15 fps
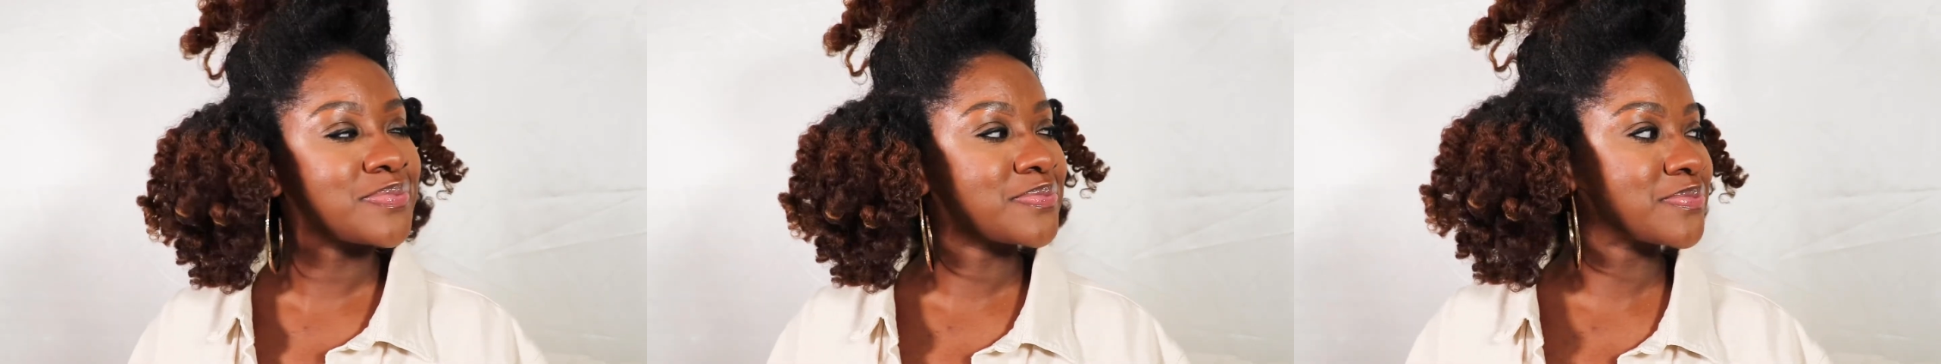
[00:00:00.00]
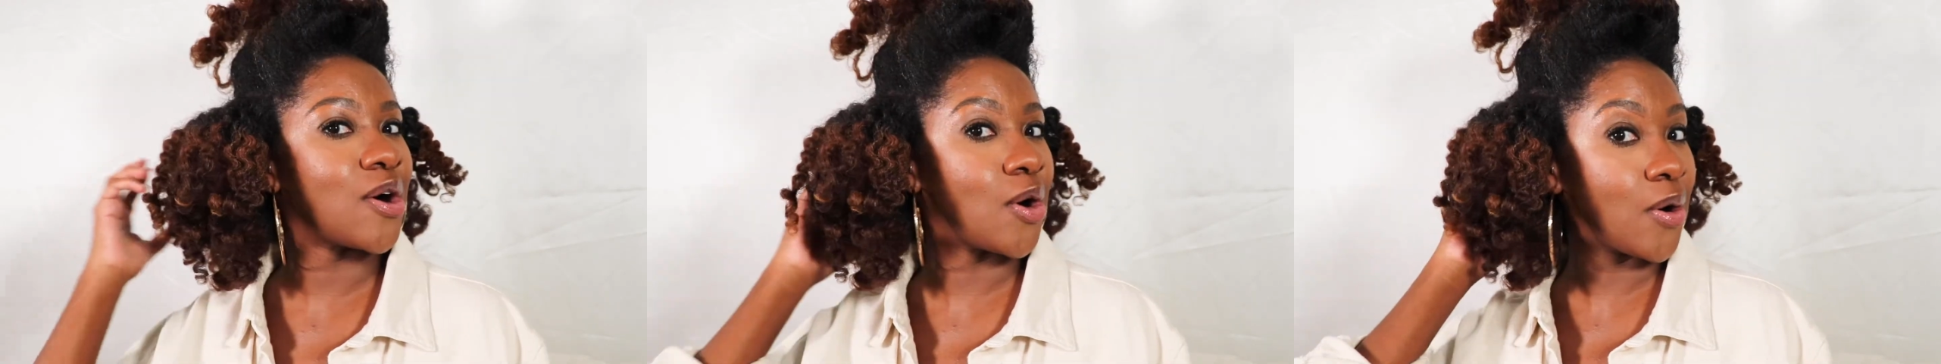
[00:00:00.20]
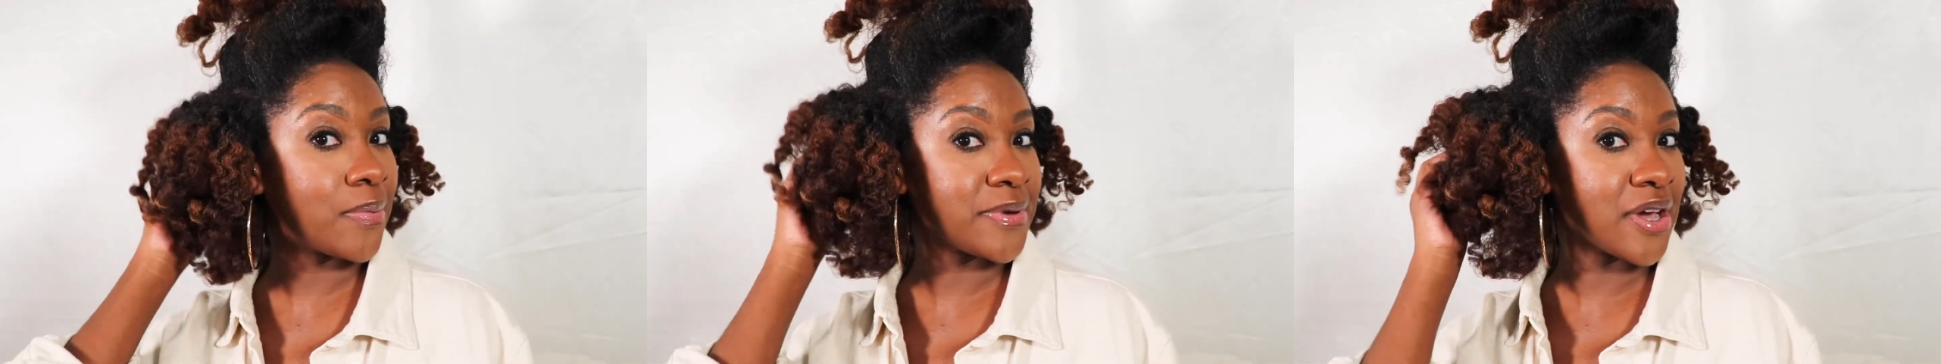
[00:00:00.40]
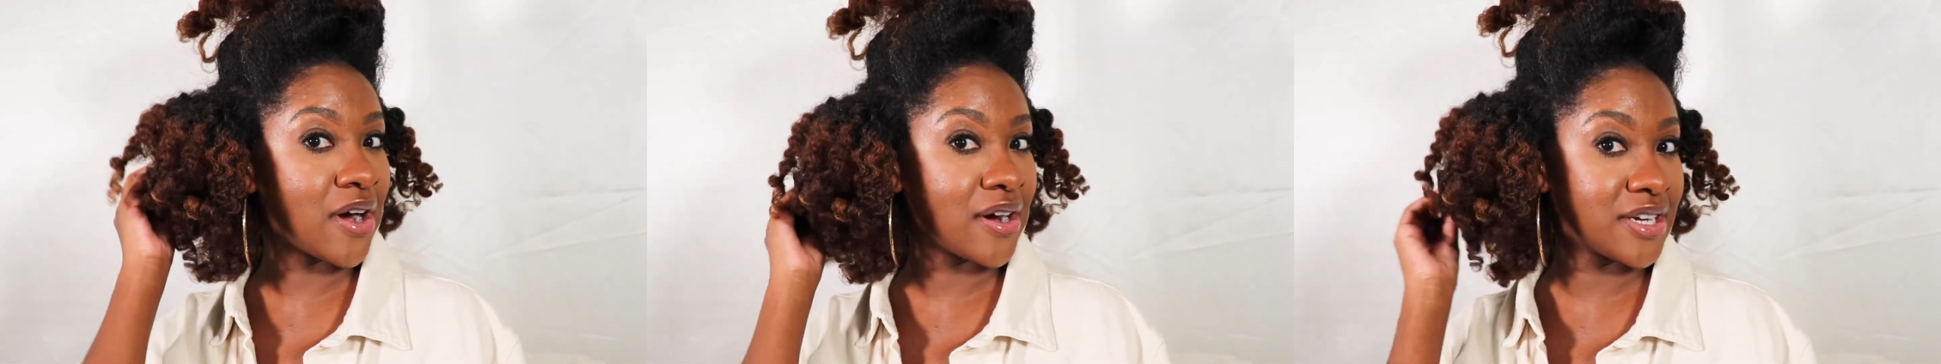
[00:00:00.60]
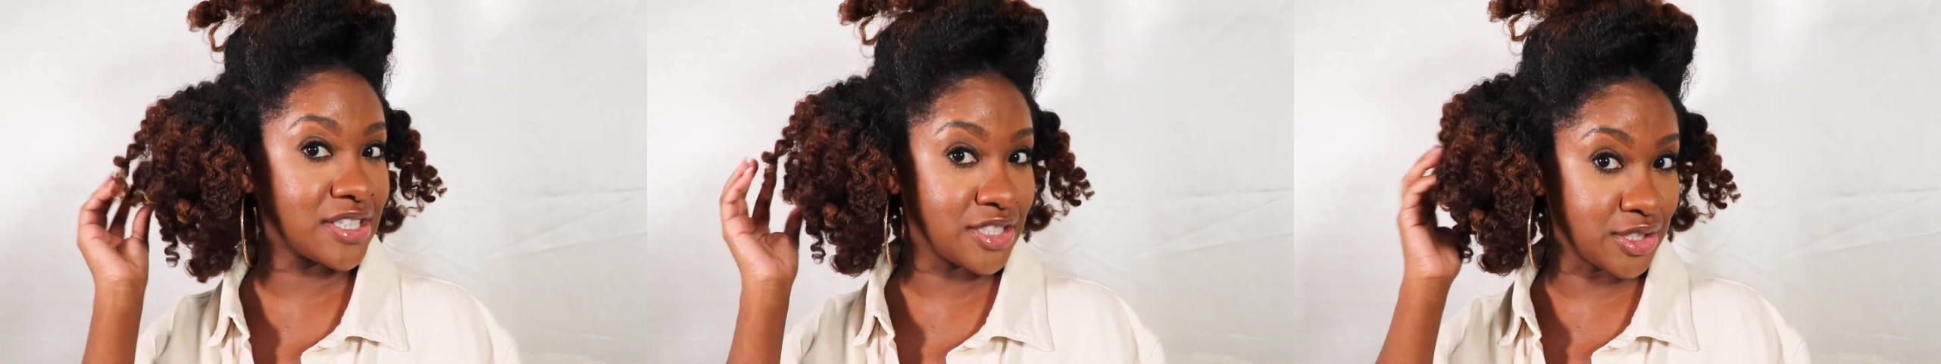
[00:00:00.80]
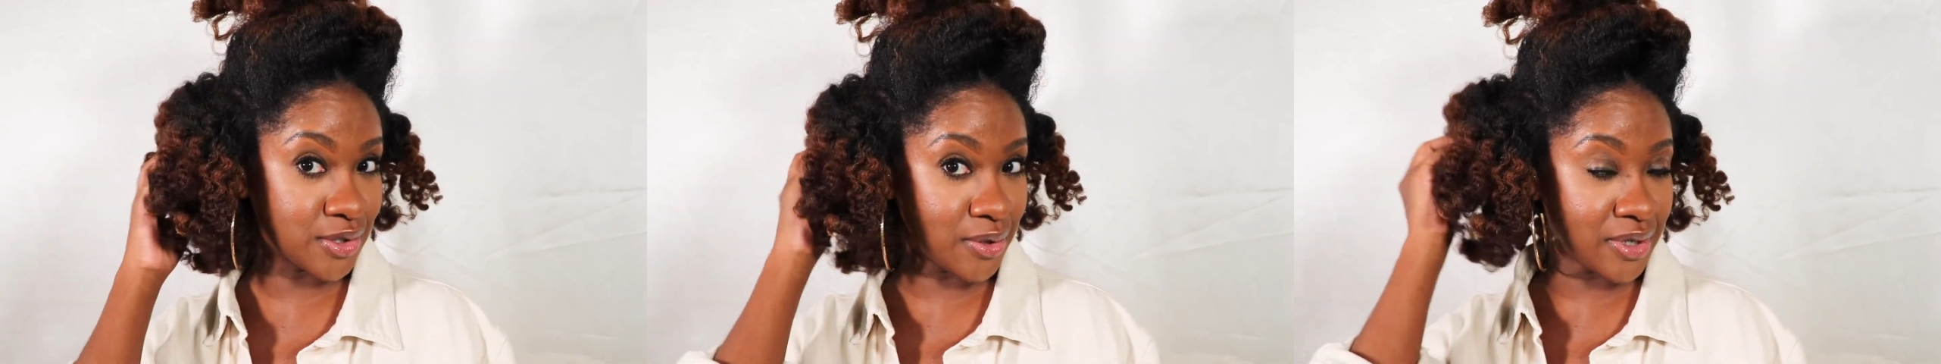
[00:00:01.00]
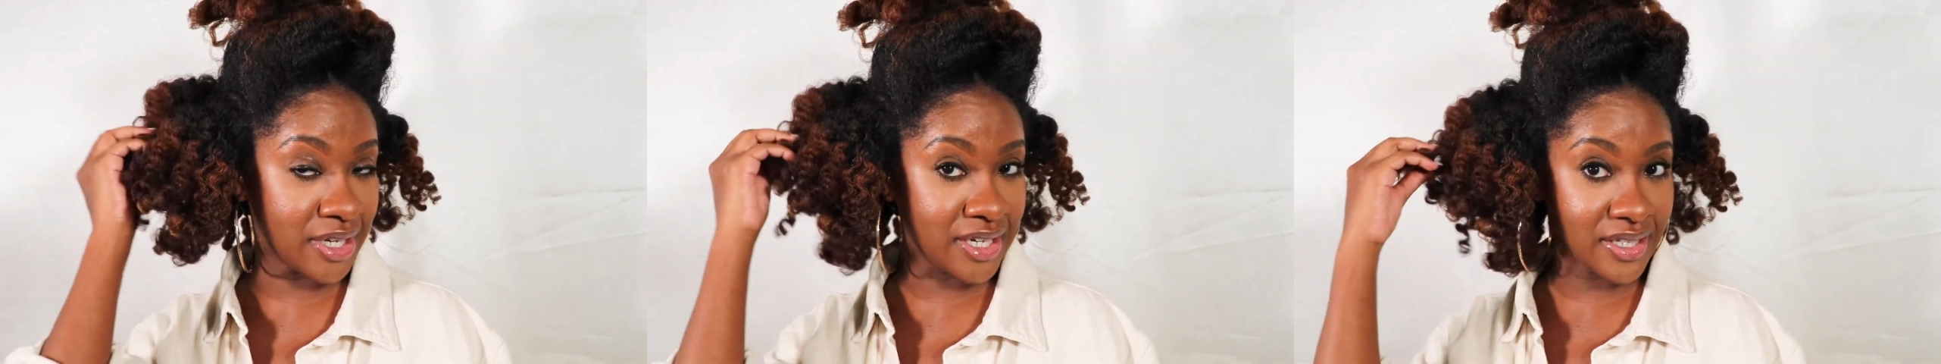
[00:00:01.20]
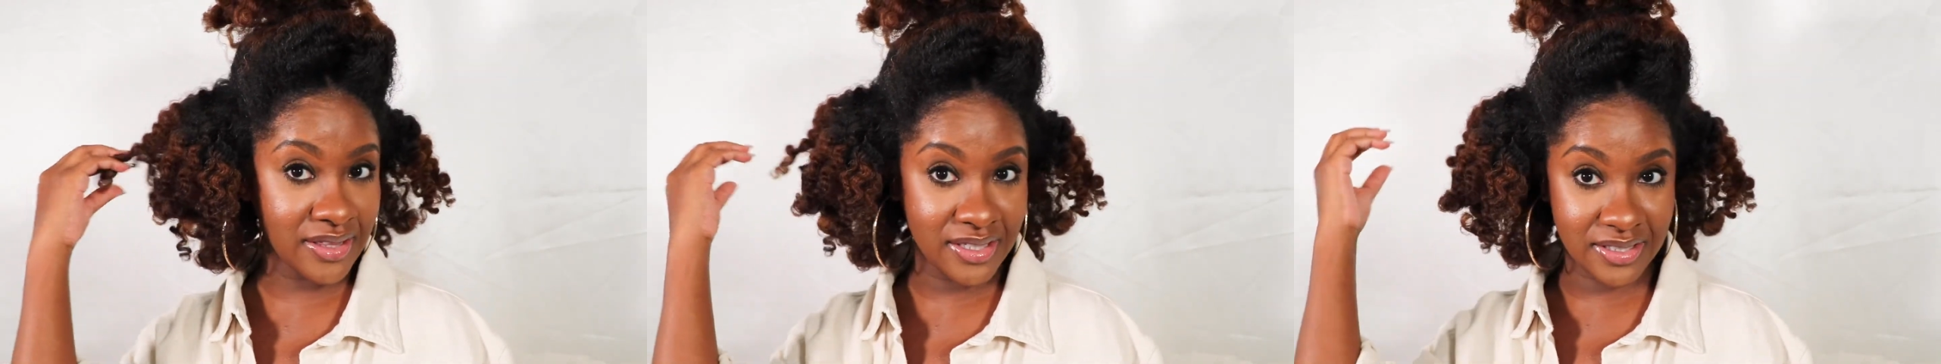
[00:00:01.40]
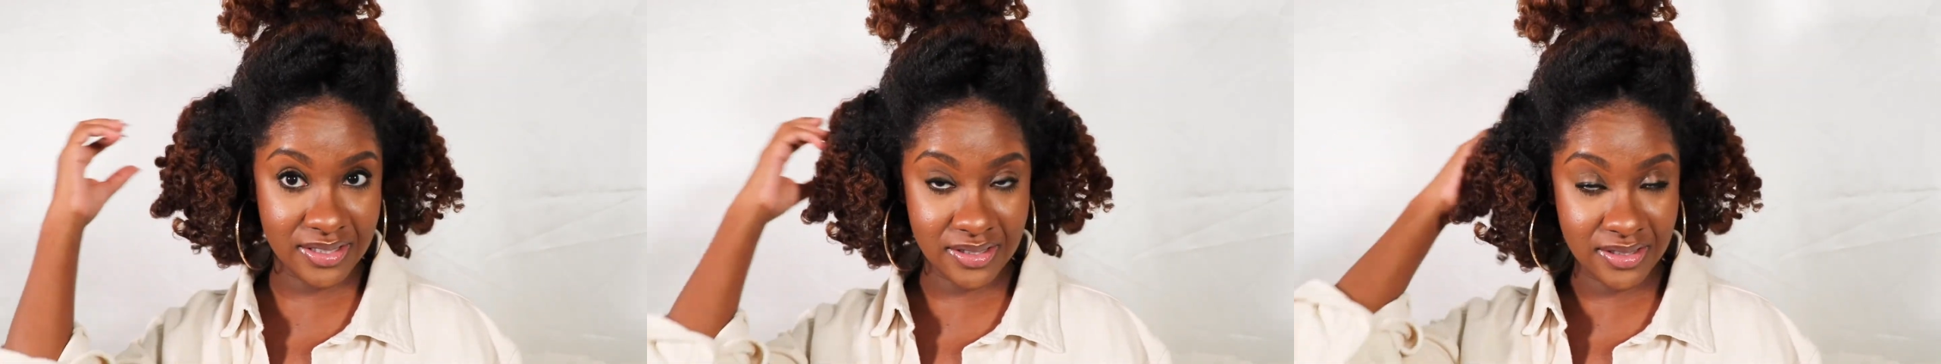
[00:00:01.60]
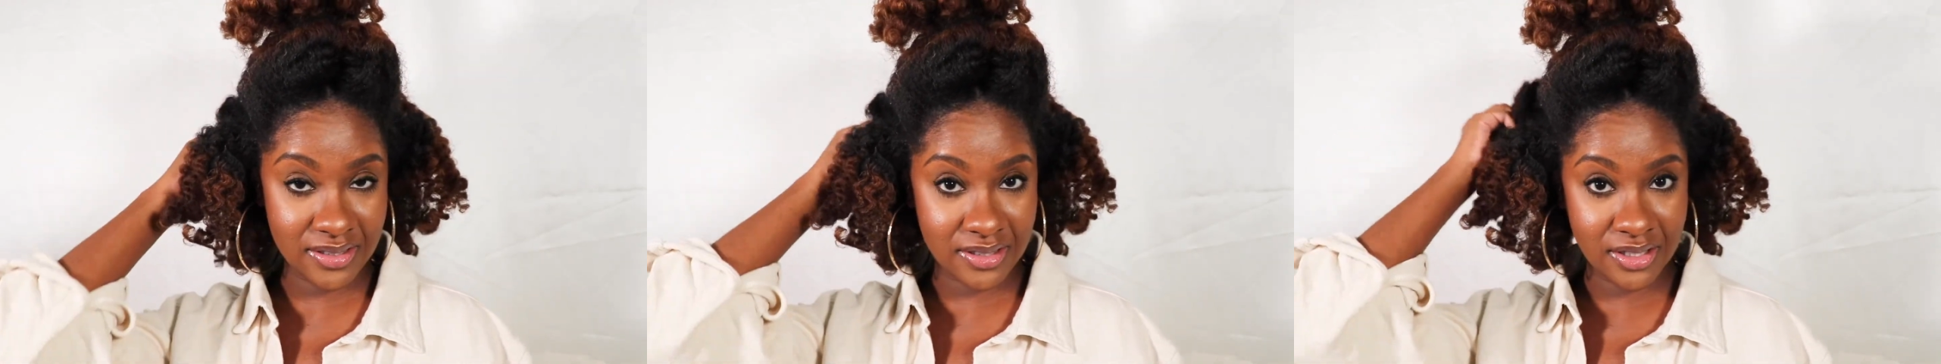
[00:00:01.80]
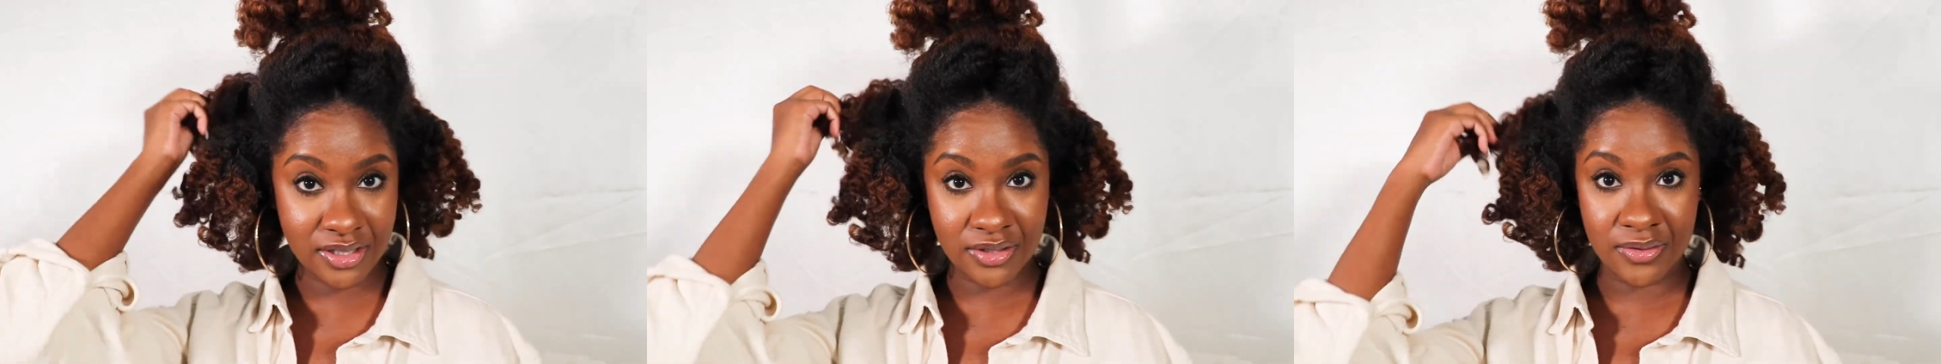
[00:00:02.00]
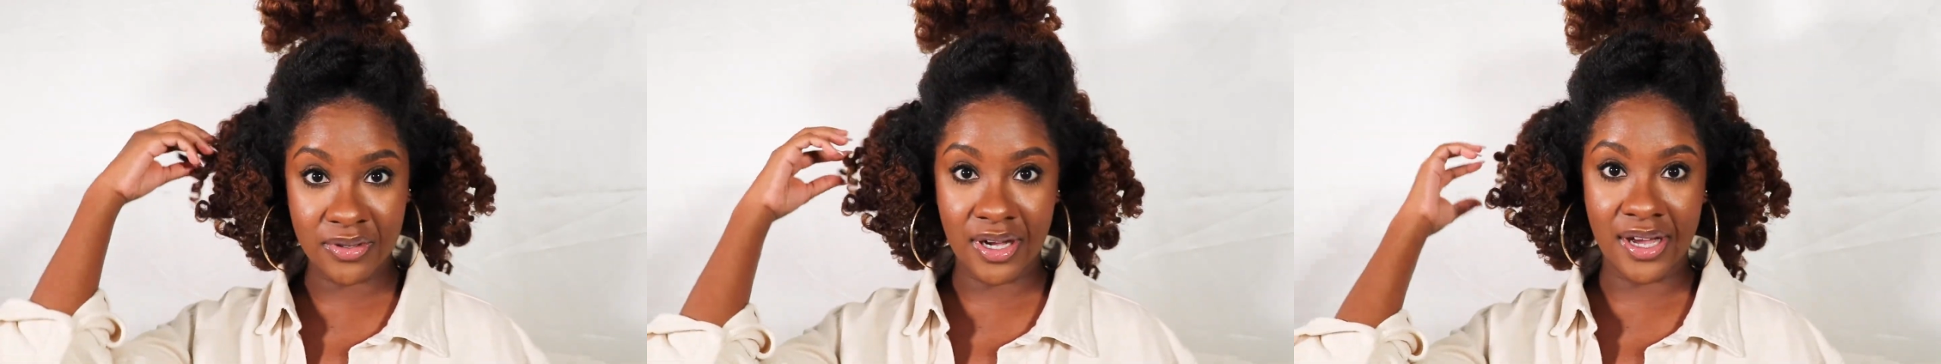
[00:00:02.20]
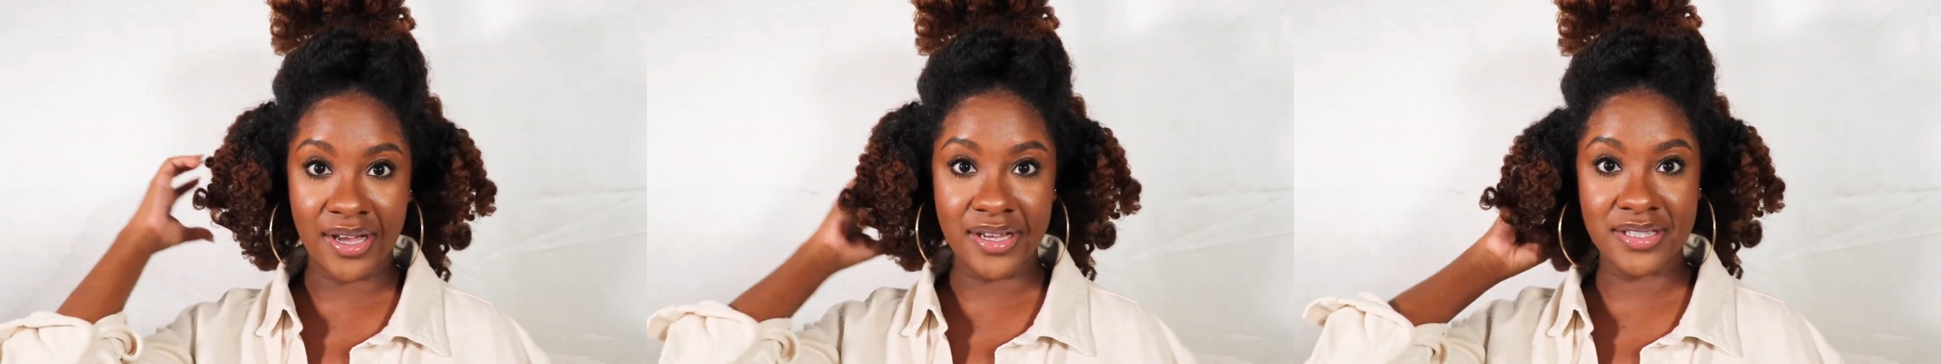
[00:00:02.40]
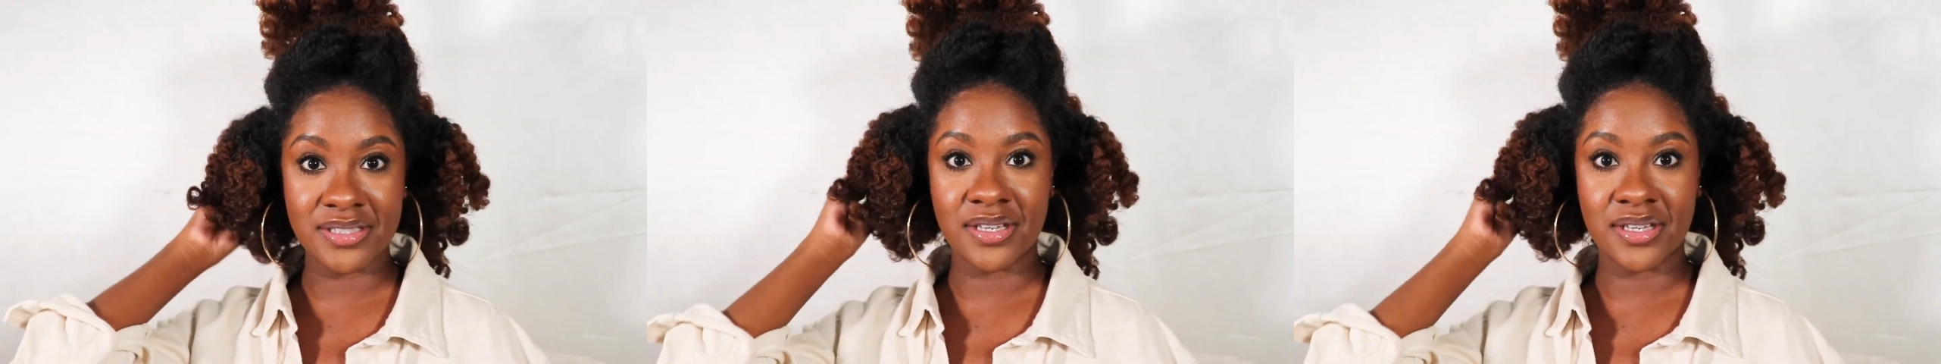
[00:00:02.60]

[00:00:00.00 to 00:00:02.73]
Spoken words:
I hope y'all enjoyed this look, you guys.